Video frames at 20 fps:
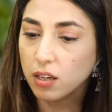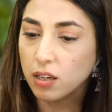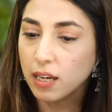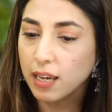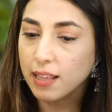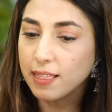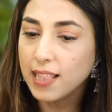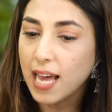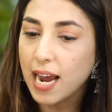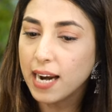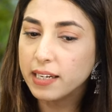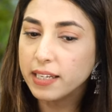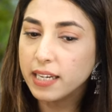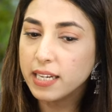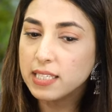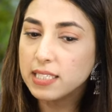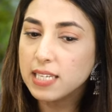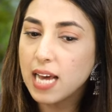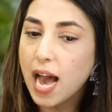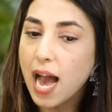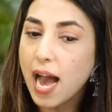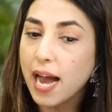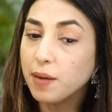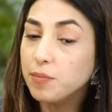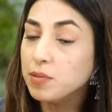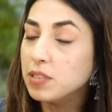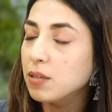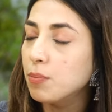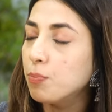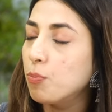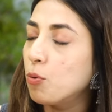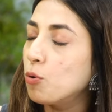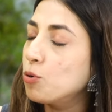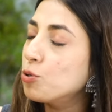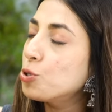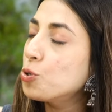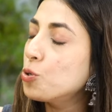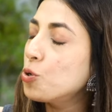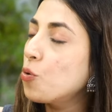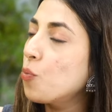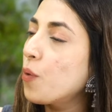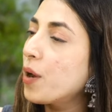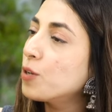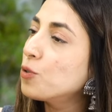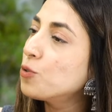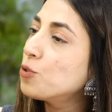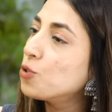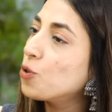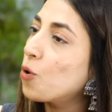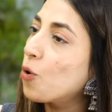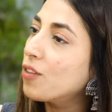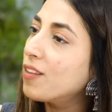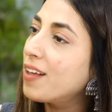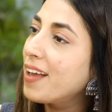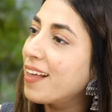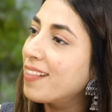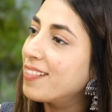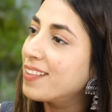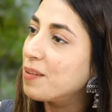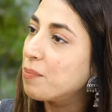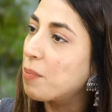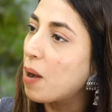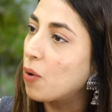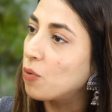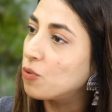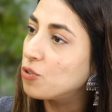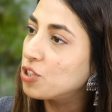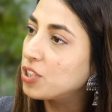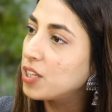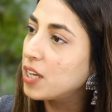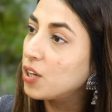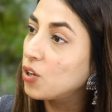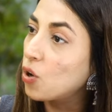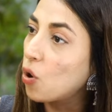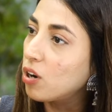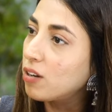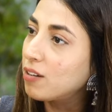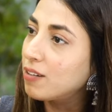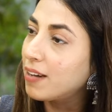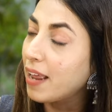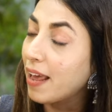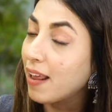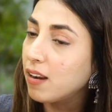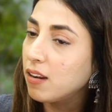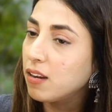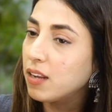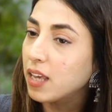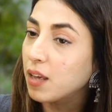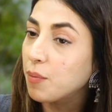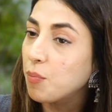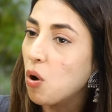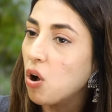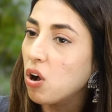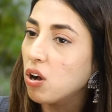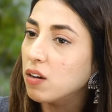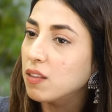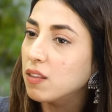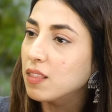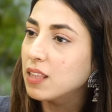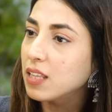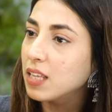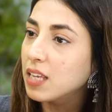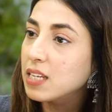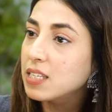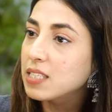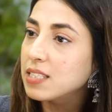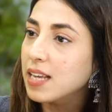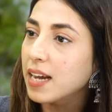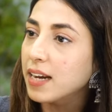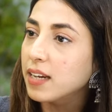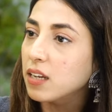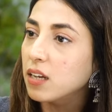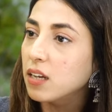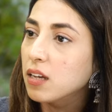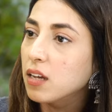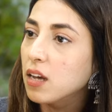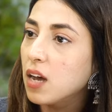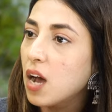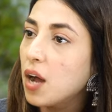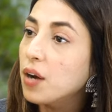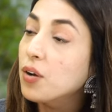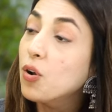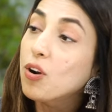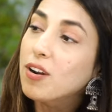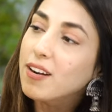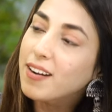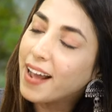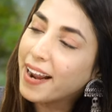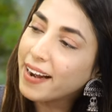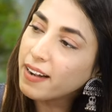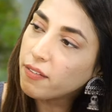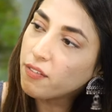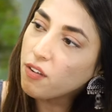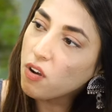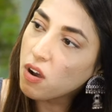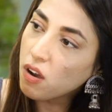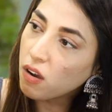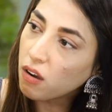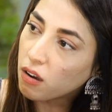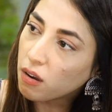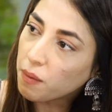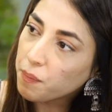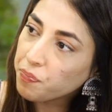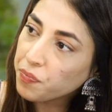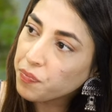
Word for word: In that case, I'm supposed to know where to draw the healthy boundary and not tell him or her things that are not right for her,